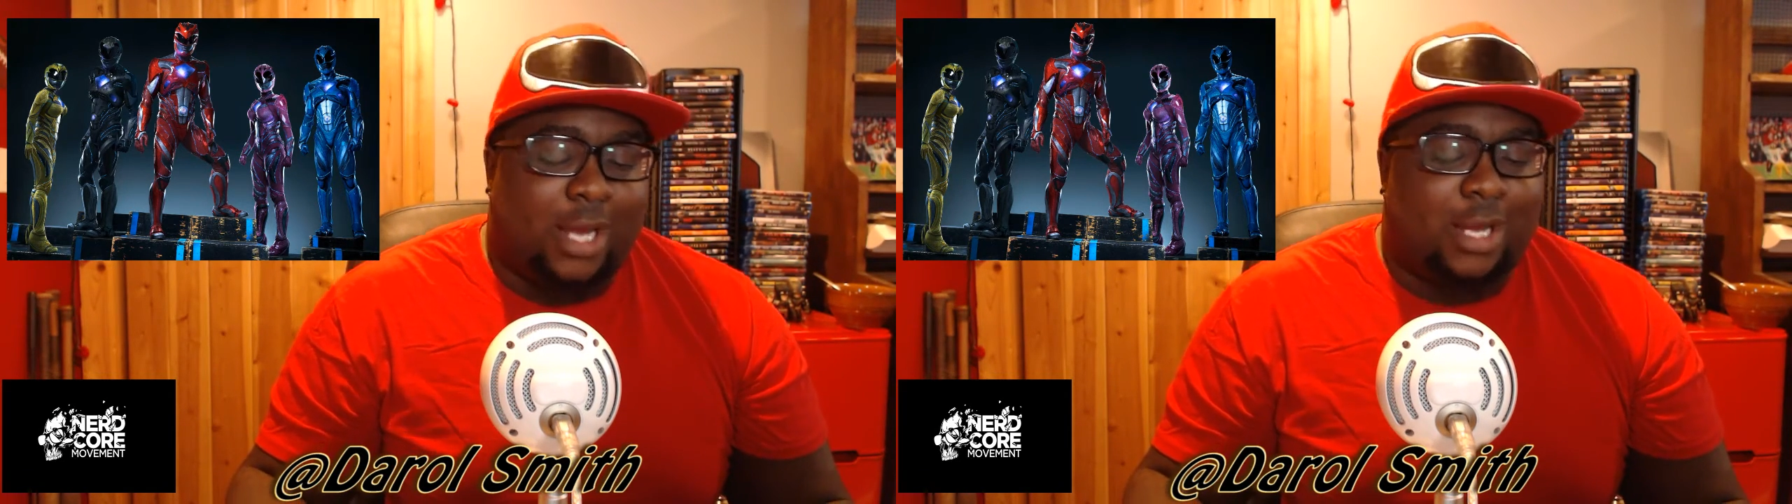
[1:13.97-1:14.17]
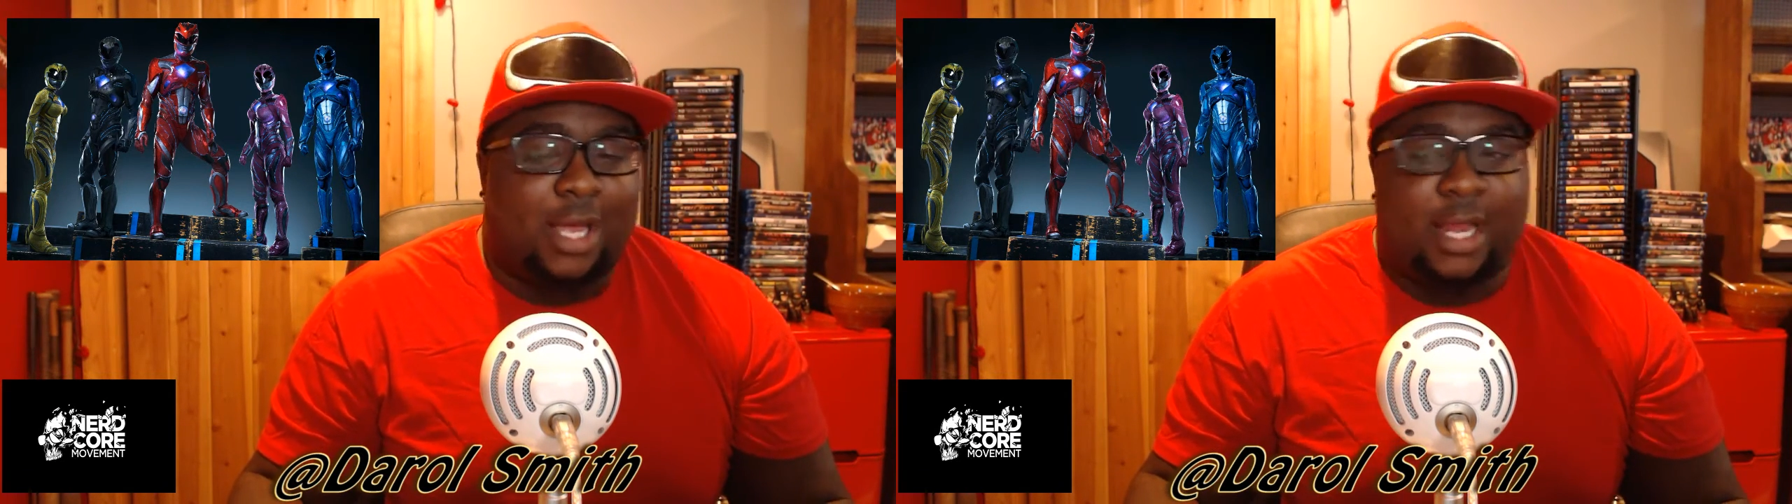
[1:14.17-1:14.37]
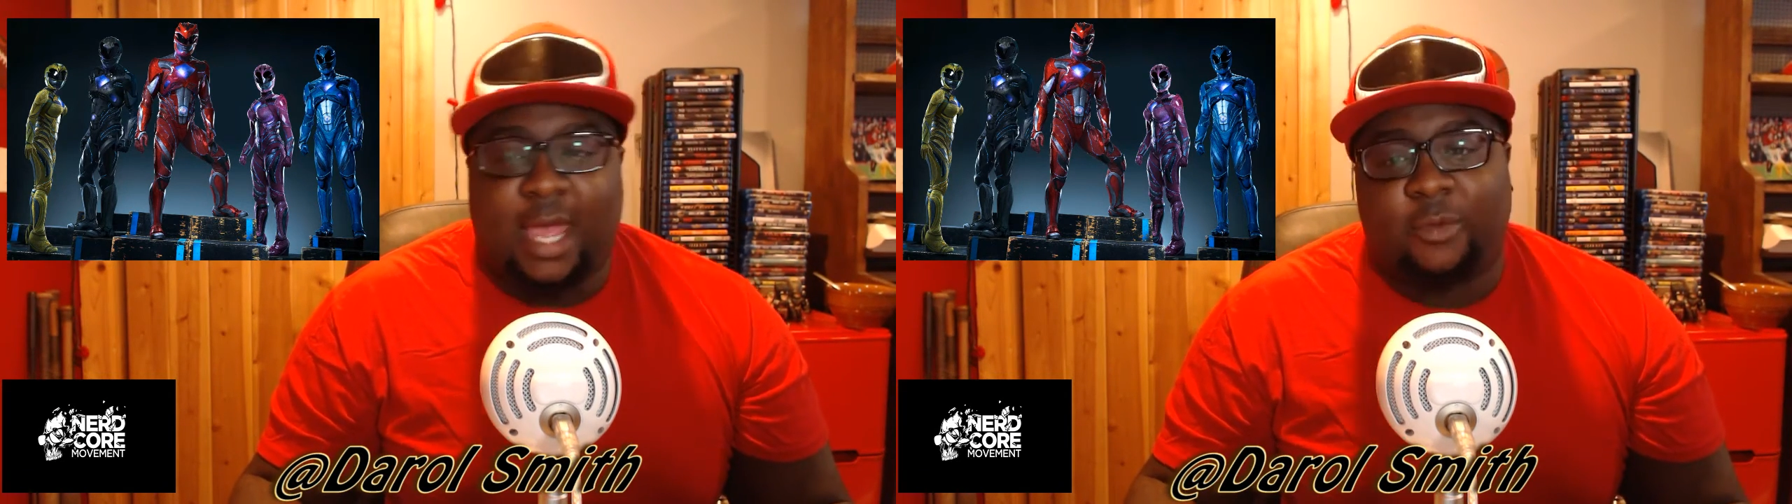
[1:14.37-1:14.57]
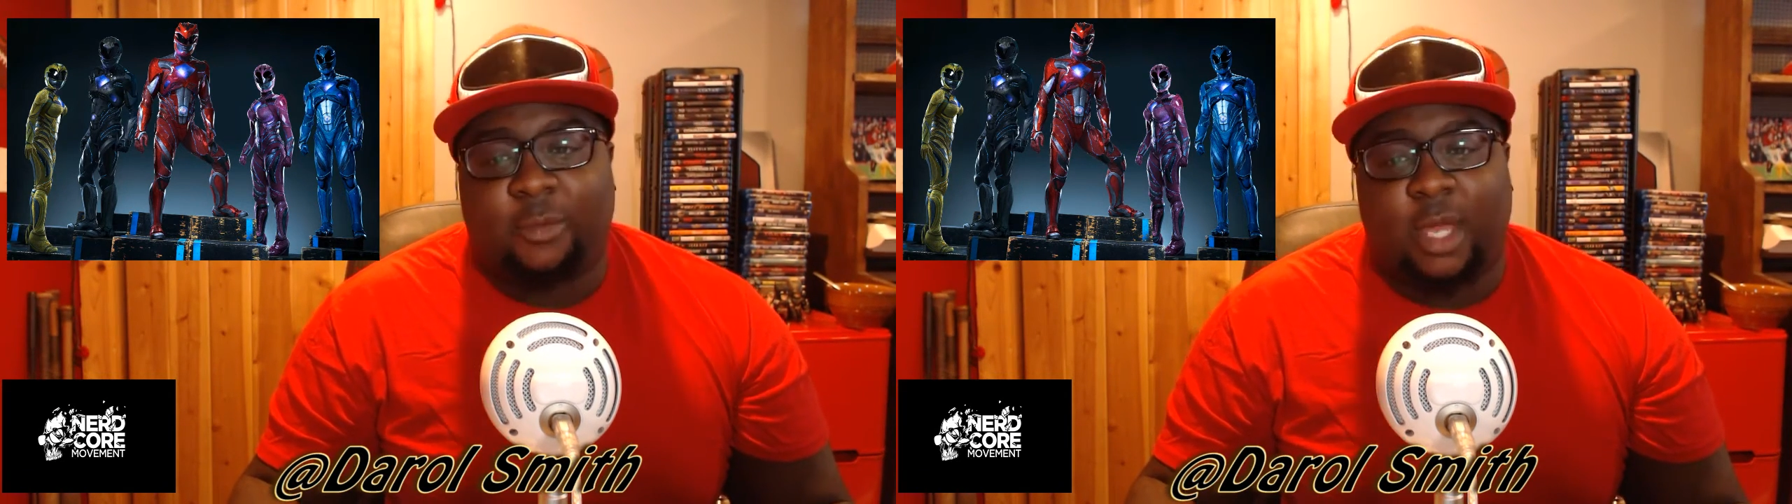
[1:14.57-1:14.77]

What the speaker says: not have him?